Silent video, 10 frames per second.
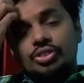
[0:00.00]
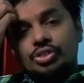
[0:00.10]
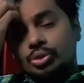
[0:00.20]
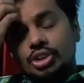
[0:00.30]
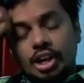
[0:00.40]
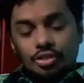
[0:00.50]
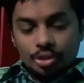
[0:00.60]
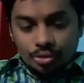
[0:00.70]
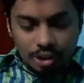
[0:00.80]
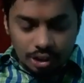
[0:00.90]
If you take
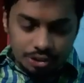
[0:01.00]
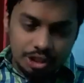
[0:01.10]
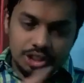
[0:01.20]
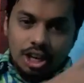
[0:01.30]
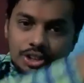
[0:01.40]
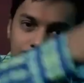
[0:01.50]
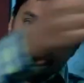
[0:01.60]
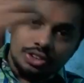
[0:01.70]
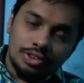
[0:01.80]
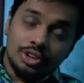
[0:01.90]
from Venus, it is
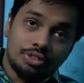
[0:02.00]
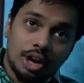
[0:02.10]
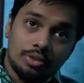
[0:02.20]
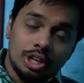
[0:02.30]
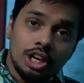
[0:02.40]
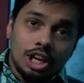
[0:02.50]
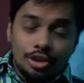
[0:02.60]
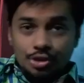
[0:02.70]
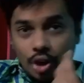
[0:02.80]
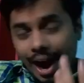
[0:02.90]
175.
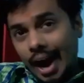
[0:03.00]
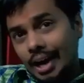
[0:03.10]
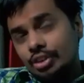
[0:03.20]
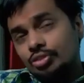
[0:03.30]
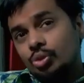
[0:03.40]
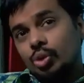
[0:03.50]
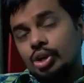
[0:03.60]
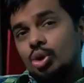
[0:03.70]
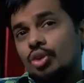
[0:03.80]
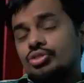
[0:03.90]
If you add
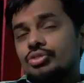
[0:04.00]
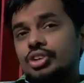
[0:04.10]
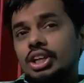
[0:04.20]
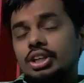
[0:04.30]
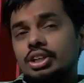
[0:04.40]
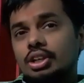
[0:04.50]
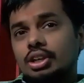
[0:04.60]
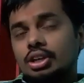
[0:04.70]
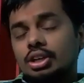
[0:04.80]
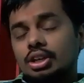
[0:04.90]
Virgo
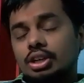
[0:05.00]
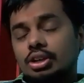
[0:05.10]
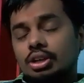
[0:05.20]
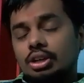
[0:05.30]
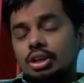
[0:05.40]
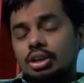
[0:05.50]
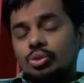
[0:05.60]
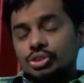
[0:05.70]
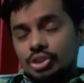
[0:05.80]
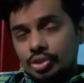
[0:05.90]

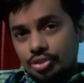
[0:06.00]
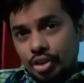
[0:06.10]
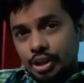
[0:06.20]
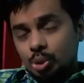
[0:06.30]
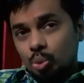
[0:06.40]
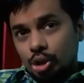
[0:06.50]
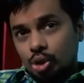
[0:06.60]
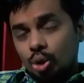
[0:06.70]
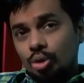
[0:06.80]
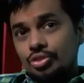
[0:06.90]
175 to
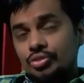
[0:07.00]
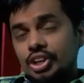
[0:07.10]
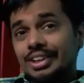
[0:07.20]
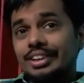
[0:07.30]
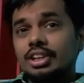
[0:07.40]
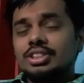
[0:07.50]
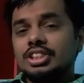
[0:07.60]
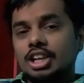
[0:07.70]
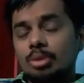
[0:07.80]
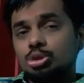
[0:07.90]
Virgo 15
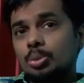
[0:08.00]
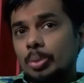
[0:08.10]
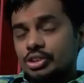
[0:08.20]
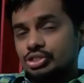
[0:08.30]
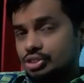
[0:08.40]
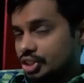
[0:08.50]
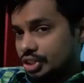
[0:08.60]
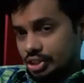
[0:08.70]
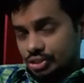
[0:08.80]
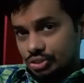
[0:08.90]
degrees, it comes to Pisces
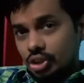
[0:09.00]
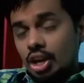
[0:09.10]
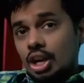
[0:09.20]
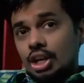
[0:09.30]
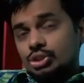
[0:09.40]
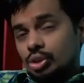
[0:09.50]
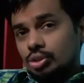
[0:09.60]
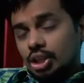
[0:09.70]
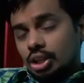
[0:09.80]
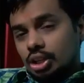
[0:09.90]
10 degrees.
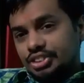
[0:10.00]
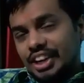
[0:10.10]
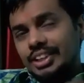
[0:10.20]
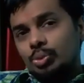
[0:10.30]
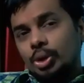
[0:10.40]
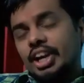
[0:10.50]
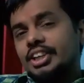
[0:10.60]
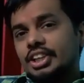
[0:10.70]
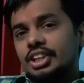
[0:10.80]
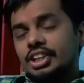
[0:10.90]
So the dead
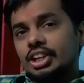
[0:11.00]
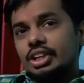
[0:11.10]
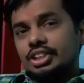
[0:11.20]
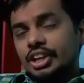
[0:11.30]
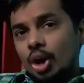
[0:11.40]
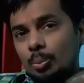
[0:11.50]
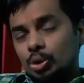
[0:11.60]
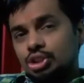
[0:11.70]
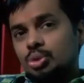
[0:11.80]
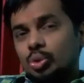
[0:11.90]

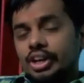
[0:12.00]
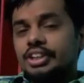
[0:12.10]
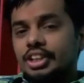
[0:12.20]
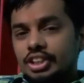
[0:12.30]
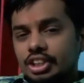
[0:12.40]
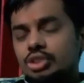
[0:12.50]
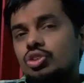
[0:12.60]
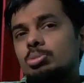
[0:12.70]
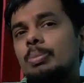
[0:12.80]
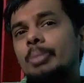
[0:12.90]
opposite 180
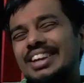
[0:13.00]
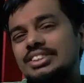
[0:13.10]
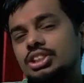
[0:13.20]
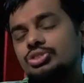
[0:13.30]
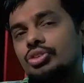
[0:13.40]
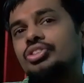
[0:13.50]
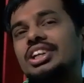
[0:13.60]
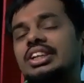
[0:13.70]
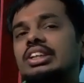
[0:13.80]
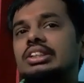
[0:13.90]
degrees will be Pisces
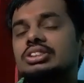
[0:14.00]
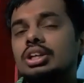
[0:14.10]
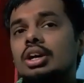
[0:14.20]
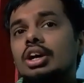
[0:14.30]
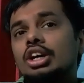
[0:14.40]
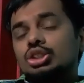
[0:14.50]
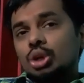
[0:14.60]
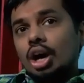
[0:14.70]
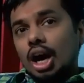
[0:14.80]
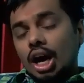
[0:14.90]
15 degrees.
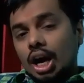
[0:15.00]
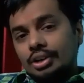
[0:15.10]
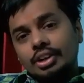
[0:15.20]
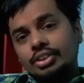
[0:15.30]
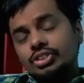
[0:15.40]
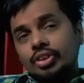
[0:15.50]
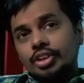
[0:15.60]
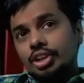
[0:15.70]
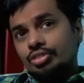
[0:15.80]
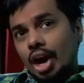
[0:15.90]
So
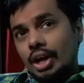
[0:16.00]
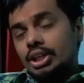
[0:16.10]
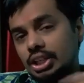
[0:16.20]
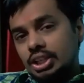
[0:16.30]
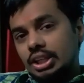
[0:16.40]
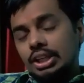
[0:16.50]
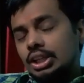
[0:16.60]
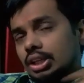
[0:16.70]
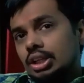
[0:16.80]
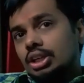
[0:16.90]
175
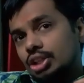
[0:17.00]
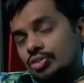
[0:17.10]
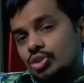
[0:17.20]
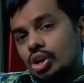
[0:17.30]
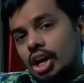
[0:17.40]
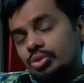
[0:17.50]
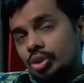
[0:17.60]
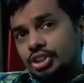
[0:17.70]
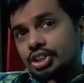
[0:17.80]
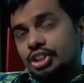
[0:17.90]
degree, if you
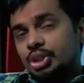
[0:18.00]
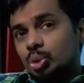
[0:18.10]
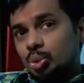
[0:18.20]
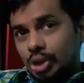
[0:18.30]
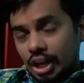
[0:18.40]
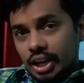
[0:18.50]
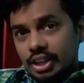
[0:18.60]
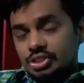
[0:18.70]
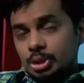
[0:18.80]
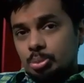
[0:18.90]
convert it into
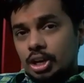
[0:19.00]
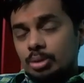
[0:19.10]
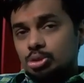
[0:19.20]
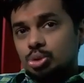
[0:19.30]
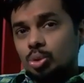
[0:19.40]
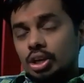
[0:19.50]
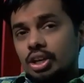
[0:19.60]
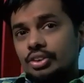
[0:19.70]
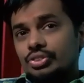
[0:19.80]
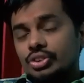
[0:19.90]
days, it becomes
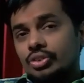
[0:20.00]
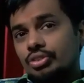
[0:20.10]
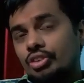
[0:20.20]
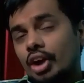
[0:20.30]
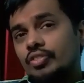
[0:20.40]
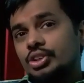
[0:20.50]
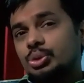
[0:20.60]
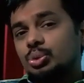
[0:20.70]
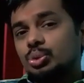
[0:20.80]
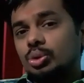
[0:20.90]
175
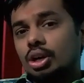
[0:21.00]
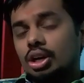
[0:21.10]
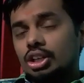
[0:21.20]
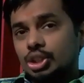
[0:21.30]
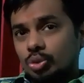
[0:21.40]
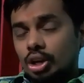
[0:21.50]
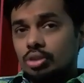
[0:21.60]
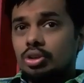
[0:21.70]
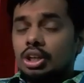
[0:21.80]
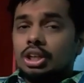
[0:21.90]
into
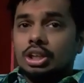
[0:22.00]
12.